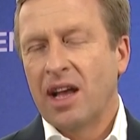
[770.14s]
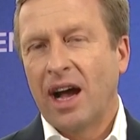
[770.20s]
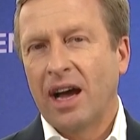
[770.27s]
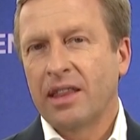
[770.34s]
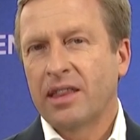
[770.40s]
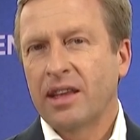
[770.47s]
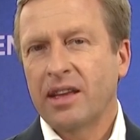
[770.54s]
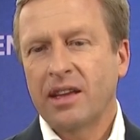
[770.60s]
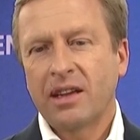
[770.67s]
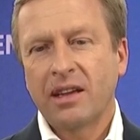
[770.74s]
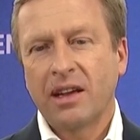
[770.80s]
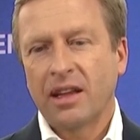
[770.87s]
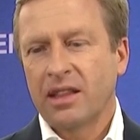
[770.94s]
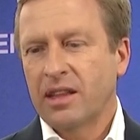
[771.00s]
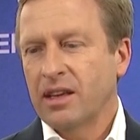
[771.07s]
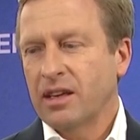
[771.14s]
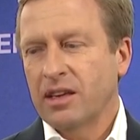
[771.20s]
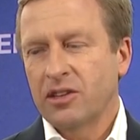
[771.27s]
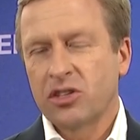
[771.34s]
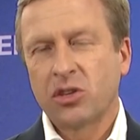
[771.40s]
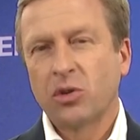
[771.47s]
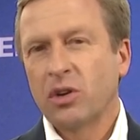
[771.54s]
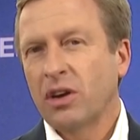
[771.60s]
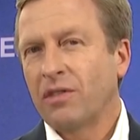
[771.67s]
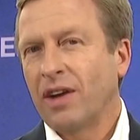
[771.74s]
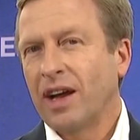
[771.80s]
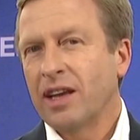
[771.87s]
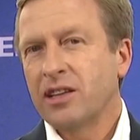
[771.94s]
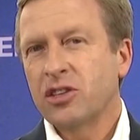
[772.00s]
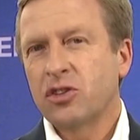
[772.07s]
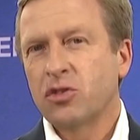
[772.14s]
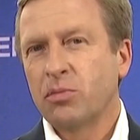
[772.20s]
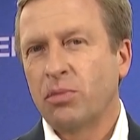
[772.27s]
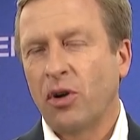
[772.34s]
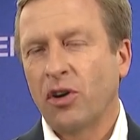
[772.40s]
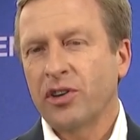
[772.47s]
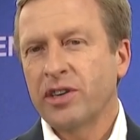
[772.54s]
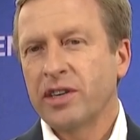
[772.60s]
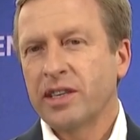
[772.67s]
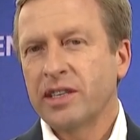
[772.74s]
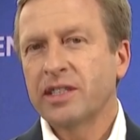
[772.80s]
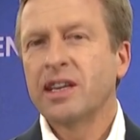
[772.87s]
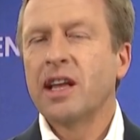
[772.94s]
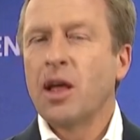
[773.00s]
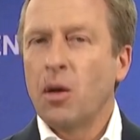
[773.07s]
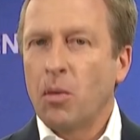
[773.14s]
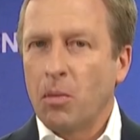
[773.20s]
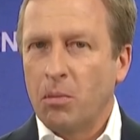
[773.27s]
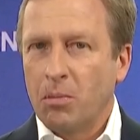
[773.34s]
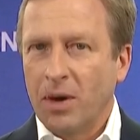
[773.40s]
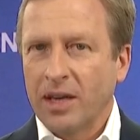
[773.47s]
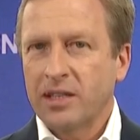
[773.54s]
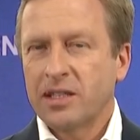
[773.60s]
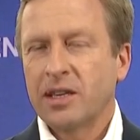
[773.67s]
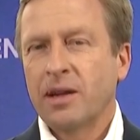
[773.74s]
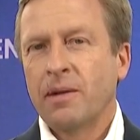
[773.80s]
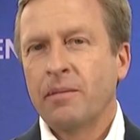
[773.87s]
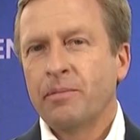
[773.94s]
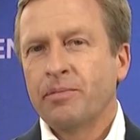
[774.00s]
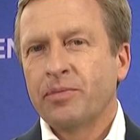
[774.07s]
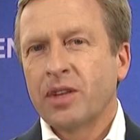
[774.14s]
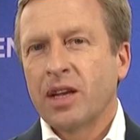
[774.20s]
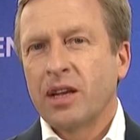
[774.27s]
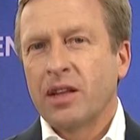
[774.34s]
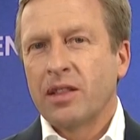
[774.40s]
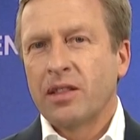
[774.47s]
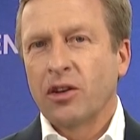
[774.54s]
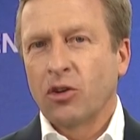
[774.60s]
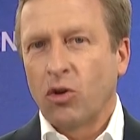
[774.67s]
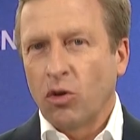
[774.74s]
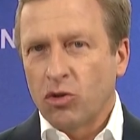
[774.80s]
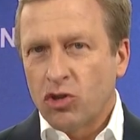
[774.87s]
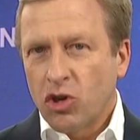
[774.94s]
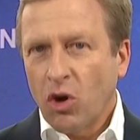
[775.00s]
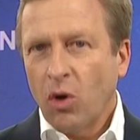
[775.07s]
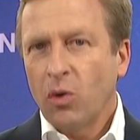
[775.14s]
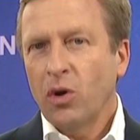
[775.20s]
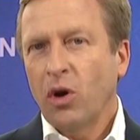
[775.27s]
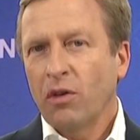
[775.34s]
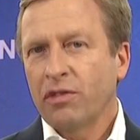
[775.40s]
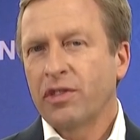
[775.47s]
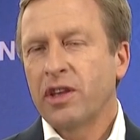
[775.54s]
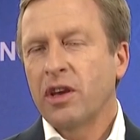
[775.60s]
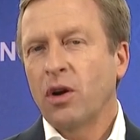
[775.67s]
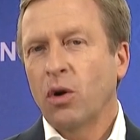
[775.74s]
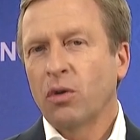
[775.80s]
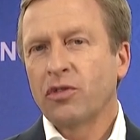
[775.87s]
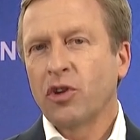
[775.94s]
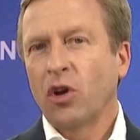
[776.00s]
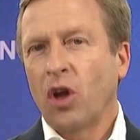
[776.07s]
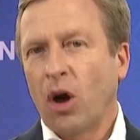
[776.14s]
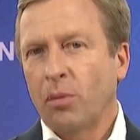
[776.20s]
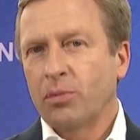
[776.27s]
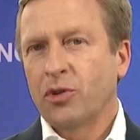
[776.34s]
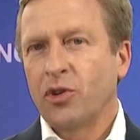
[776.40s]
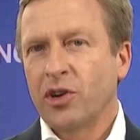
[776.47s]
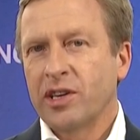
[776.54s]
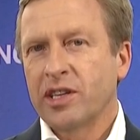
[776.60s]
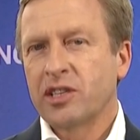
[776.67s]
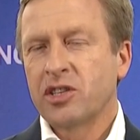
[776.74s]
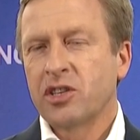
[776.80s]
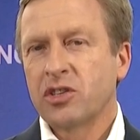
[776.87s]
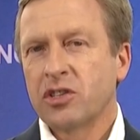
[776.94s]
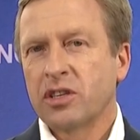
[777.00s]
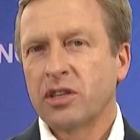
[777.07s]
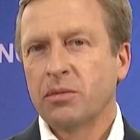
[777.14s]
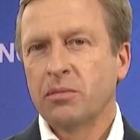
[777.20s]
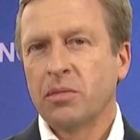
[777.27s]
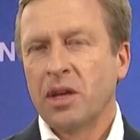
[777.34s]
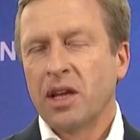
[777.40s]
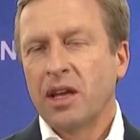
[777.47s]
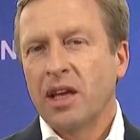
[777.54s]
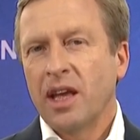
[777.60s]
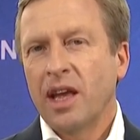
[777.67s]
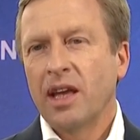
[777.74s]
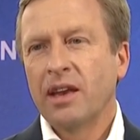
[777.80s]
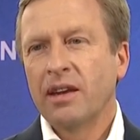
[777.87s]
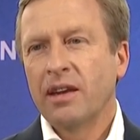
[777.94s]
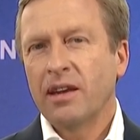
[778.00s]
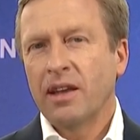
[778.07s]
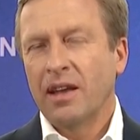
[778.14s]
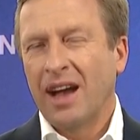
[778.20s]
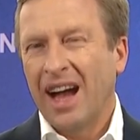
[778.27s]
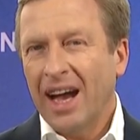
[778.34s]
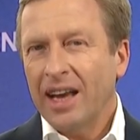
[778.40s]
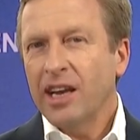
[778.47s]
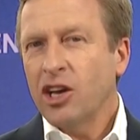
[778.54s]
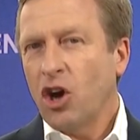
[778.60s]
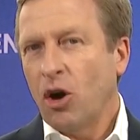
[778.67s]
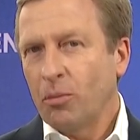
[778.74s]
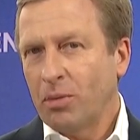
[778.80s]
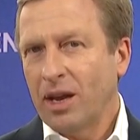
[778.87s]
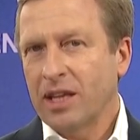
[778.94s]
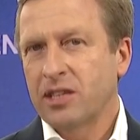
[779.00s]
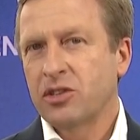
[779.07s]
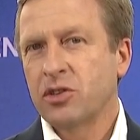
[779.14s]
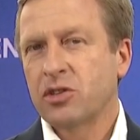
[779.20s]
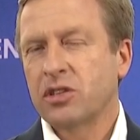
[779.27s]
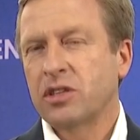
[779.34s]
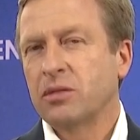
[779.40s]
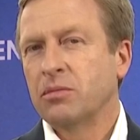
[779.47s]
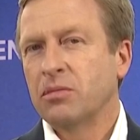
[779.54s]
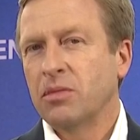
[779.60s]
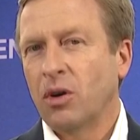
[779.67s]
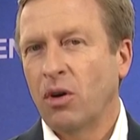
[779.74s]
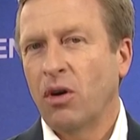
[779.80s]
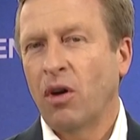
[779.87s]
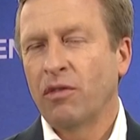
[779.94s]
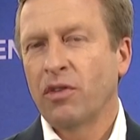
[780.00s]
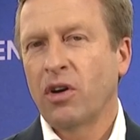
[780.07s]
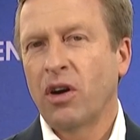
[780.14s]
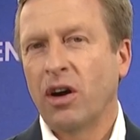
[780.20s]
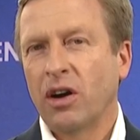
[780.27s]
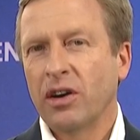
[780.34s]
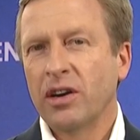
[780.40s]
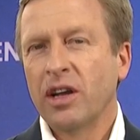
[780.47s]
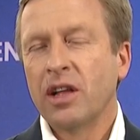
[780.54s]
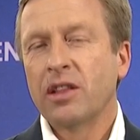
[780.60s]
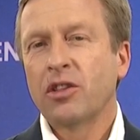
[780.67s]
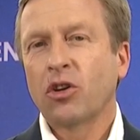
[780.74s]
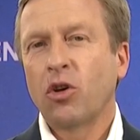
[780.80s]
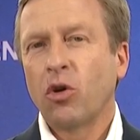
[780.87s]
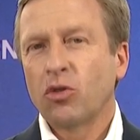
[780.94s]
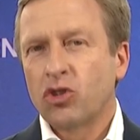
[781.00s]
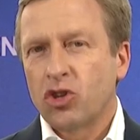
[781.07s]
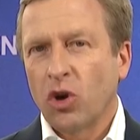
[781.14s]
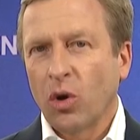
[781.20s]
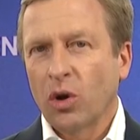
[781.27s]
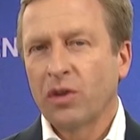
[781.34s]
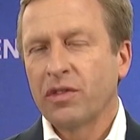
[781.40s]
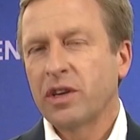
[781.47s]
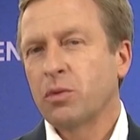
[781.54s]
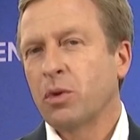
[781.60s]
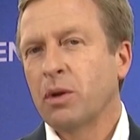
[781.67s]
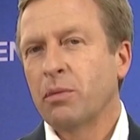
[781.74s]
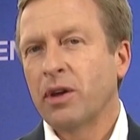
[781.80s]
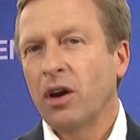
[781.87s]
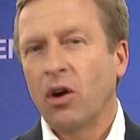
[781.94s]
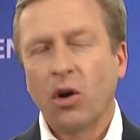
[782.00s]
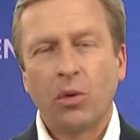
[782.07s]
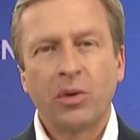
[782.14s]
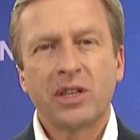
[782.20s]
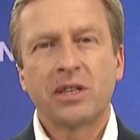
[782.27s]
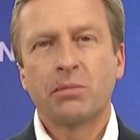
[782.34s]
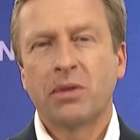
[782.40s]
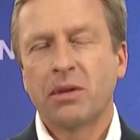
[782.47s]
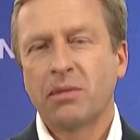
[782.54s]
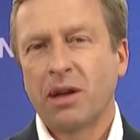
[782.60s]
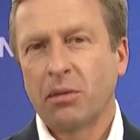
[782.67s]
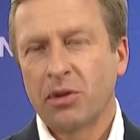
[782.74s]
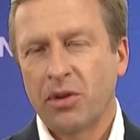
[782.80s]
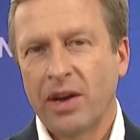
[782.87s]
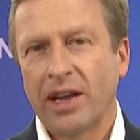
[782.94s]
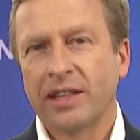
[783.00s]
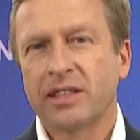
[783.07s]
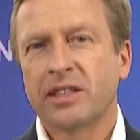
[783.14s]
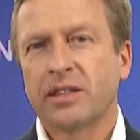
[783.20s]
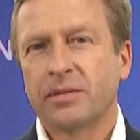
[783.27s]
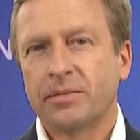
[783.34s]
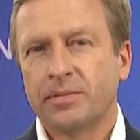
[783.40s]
I think it's good advice to partner it, but the control of the overall operating system in a highly complex system of a car, the control of it will be always in BMW hands.